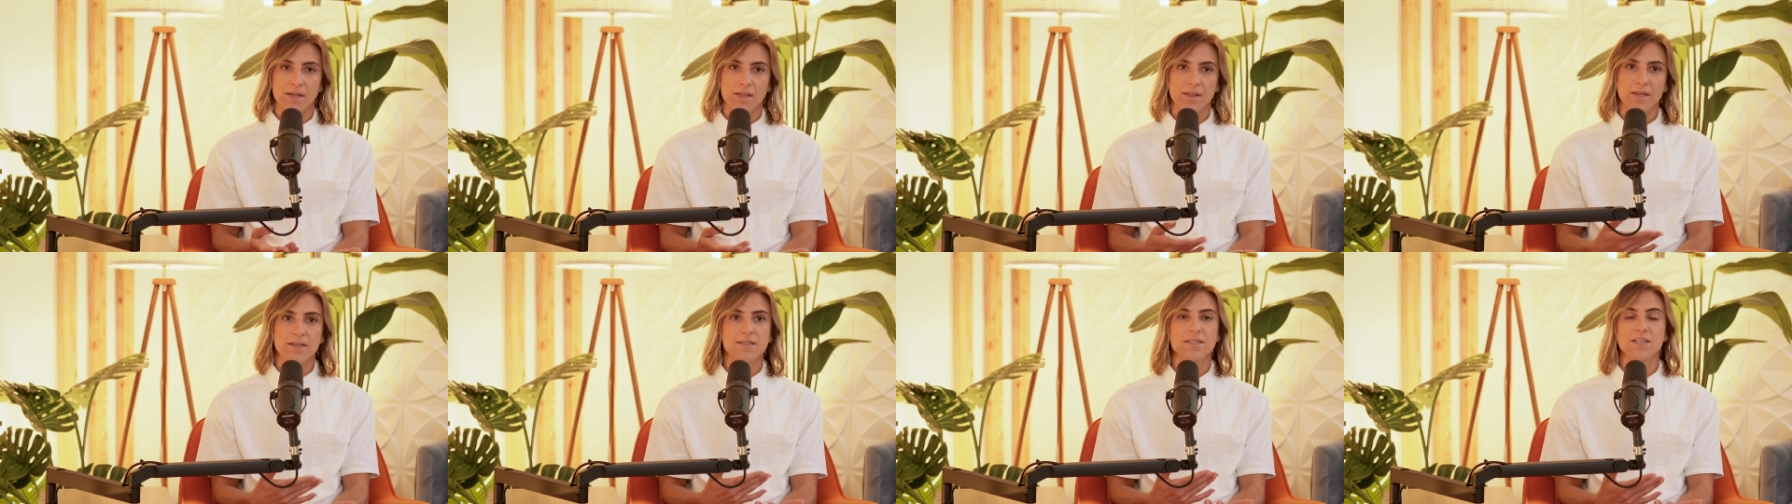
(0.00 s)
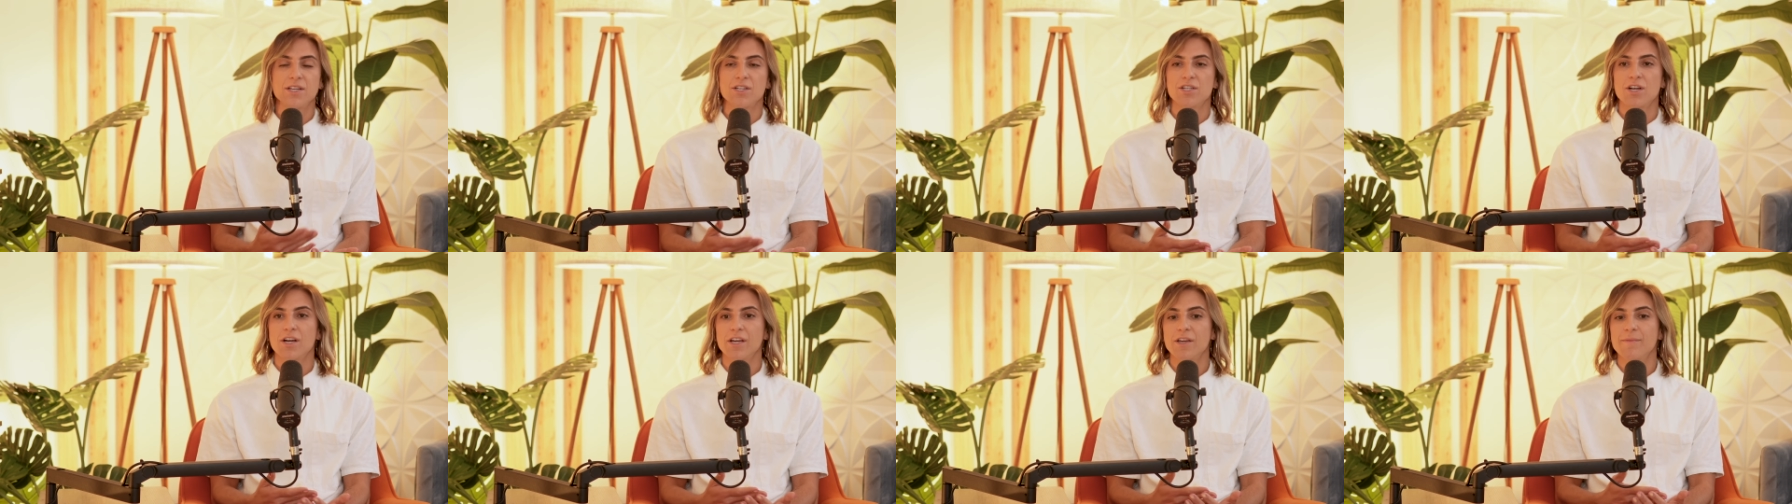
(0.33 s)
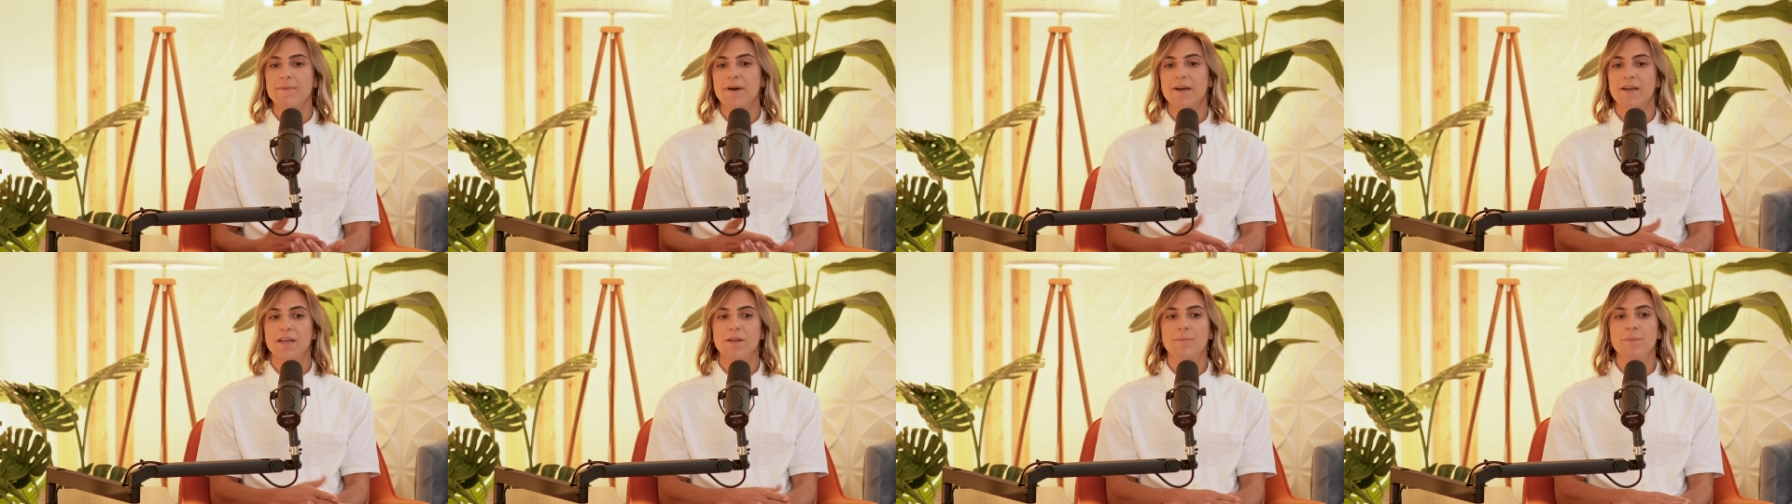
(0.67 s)
things that you're talking
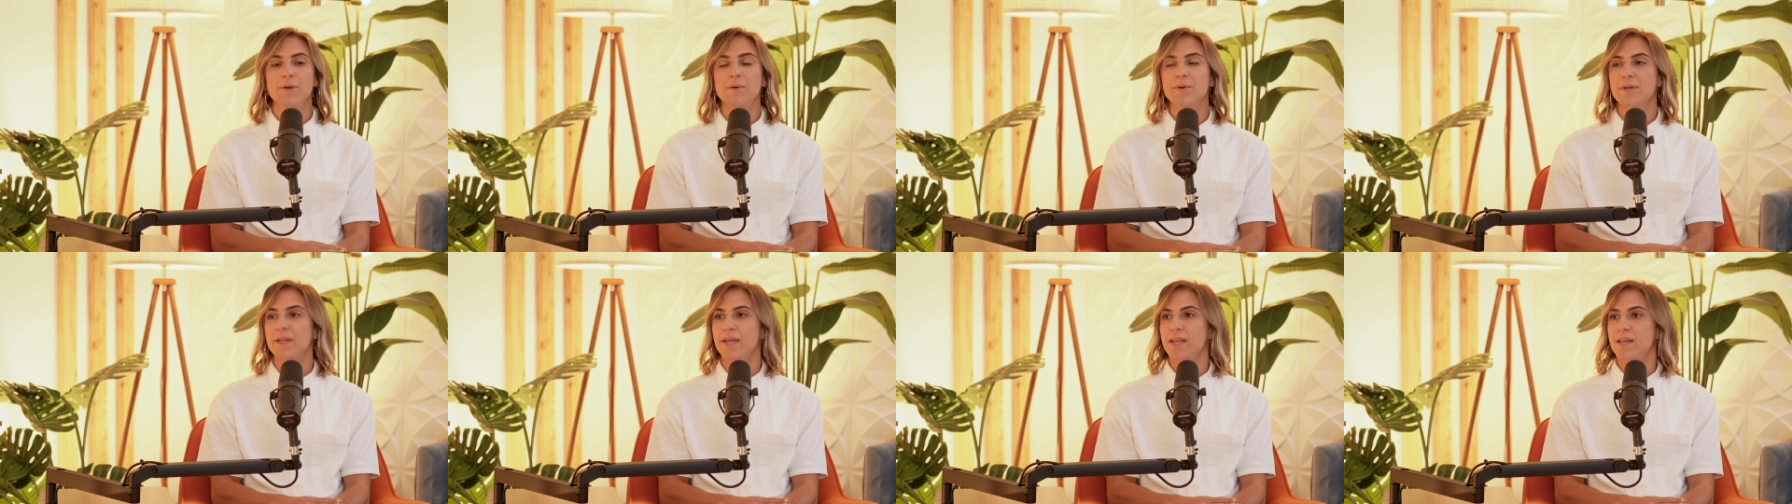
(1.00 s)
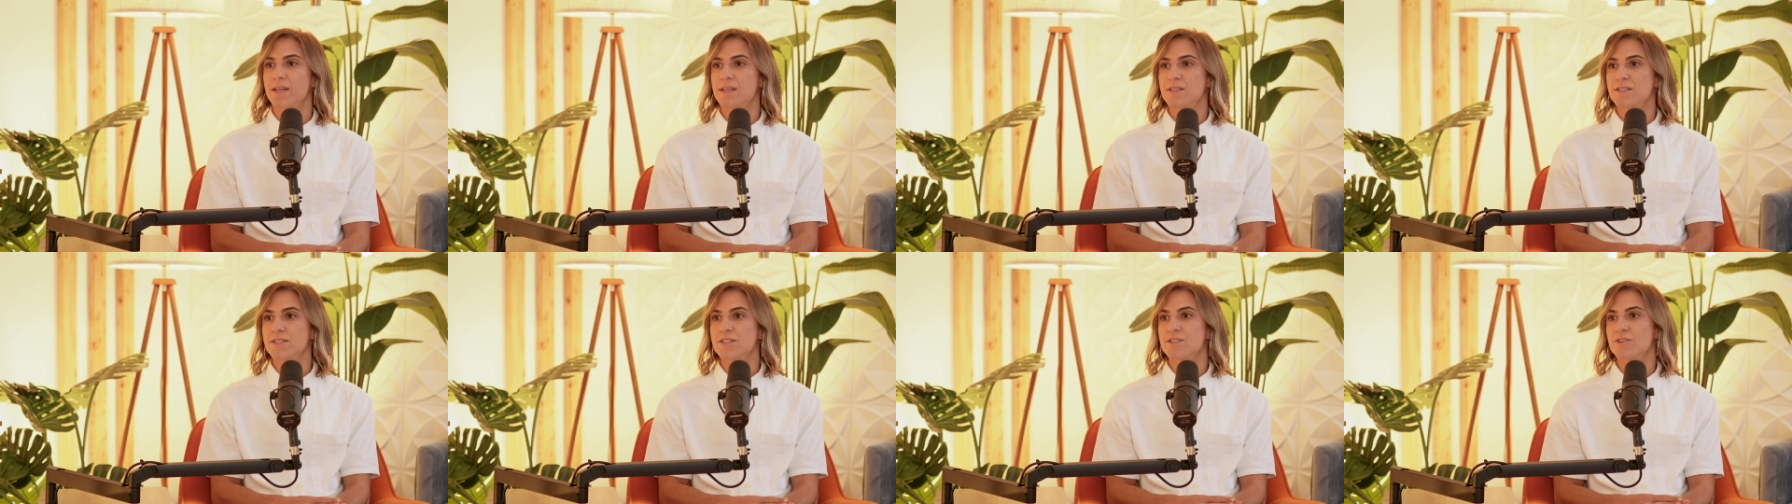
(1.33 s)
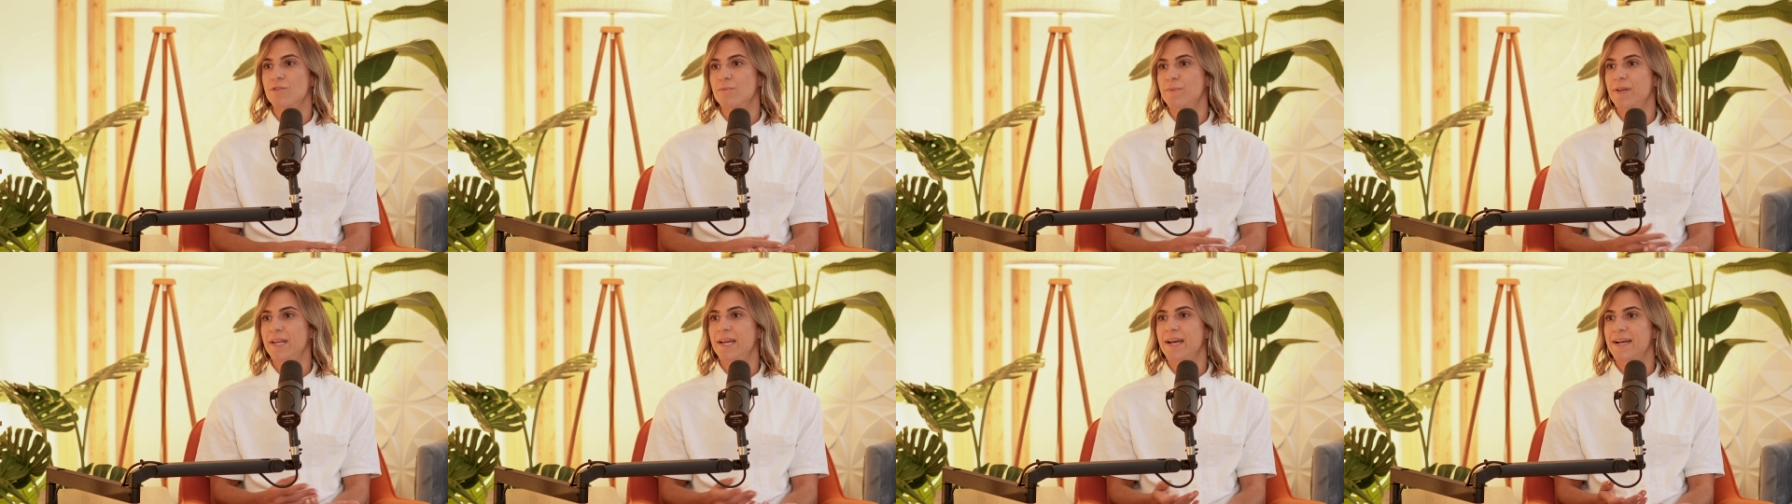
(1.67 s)
about can be related to
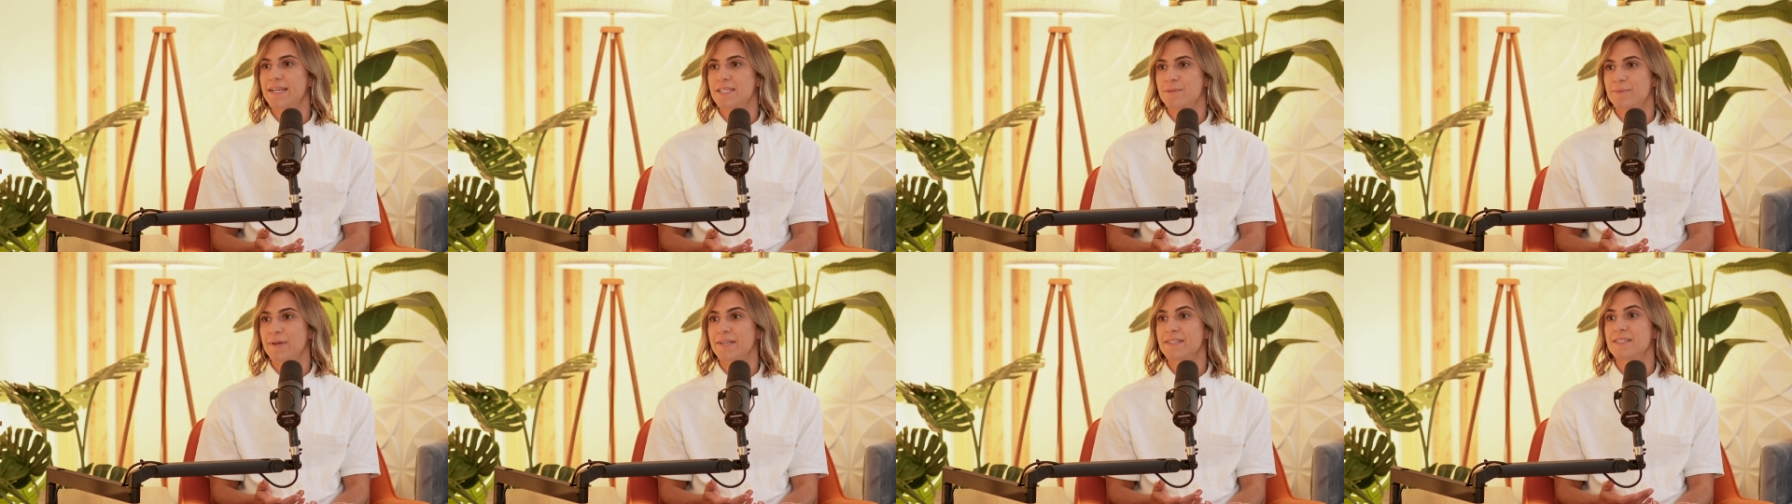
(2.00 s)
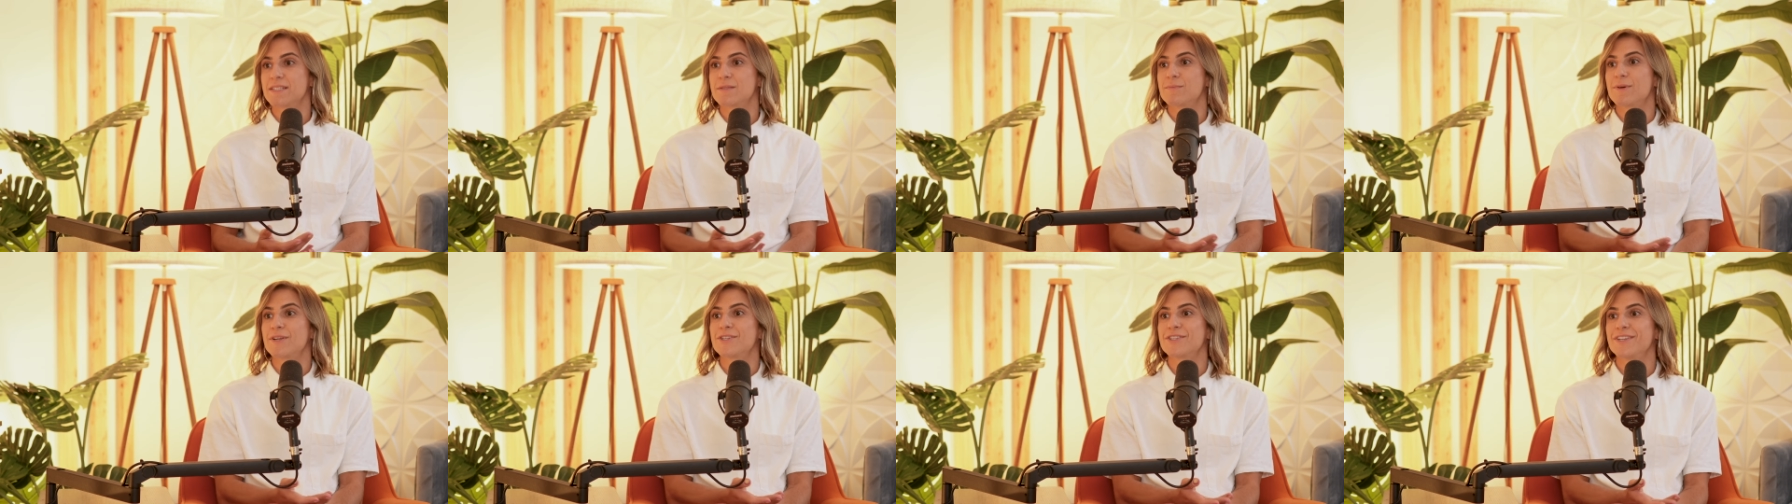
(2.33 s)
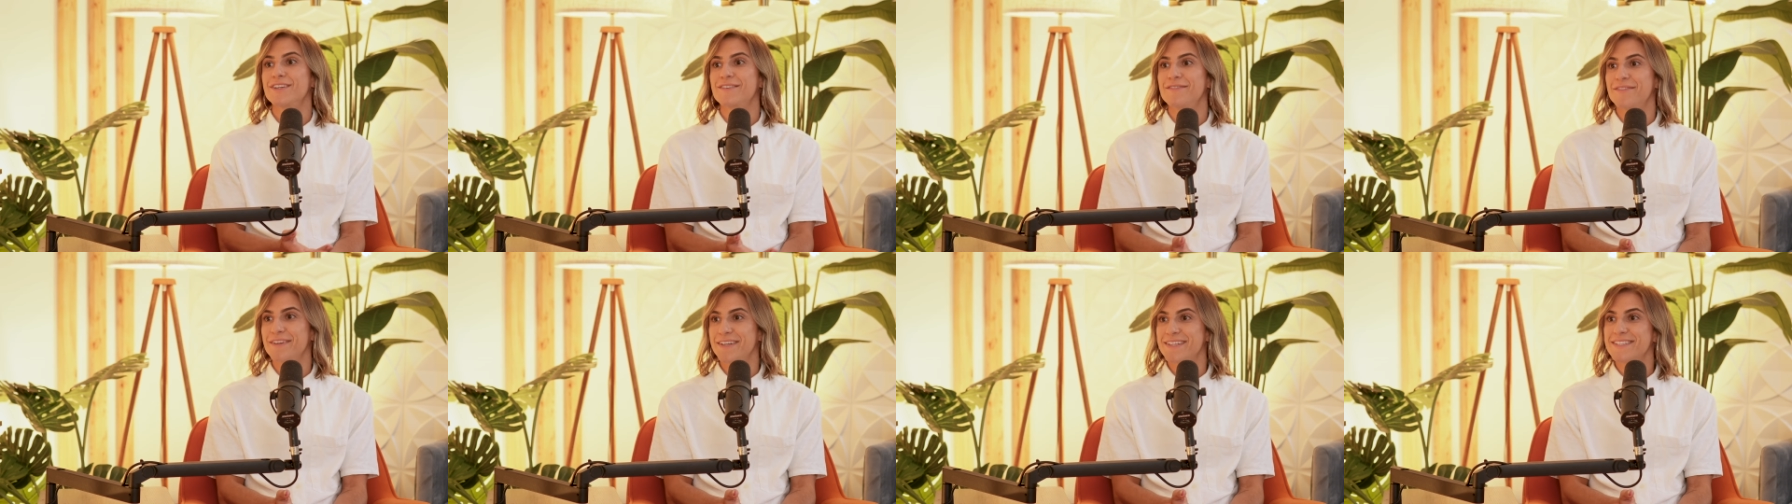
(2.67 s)
so many aspects
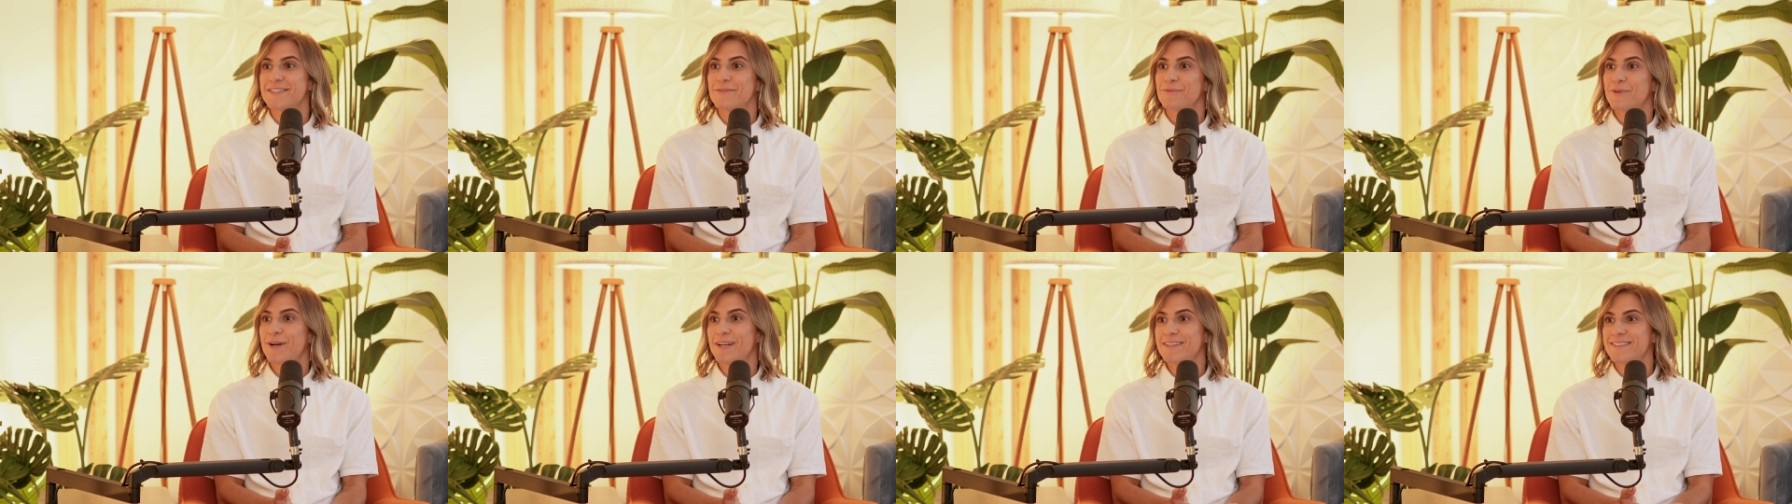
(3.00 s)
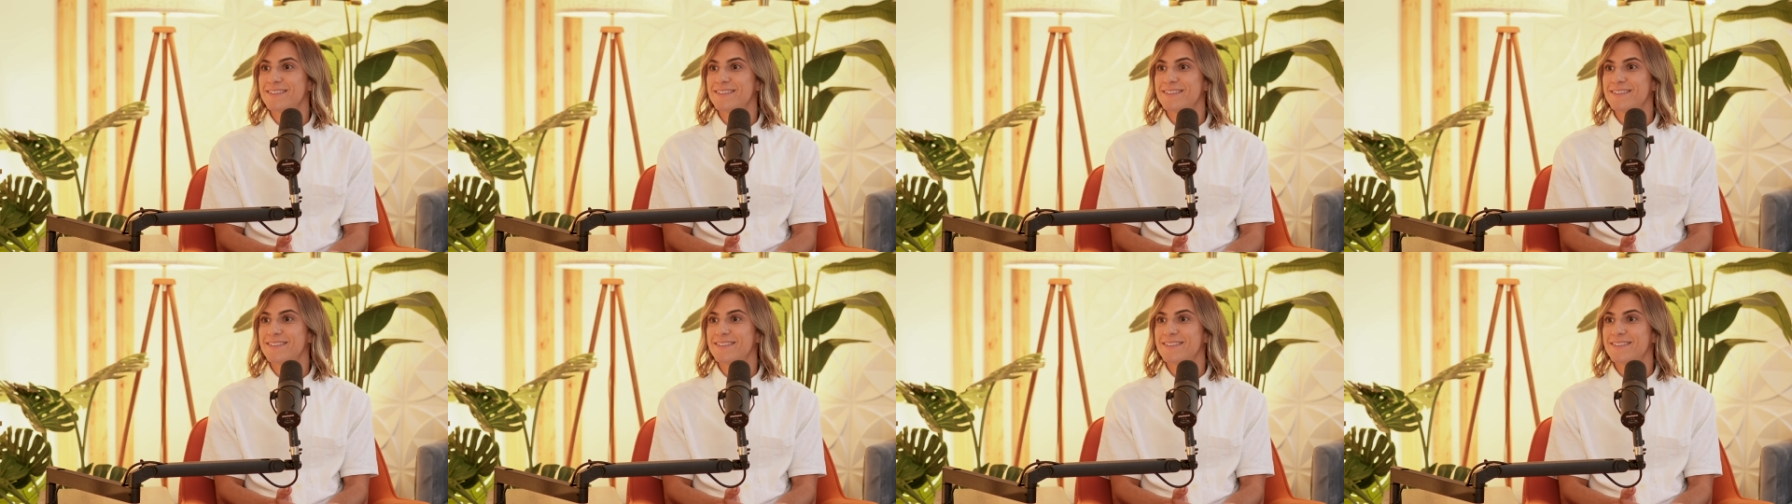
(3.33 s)
especially in fitness and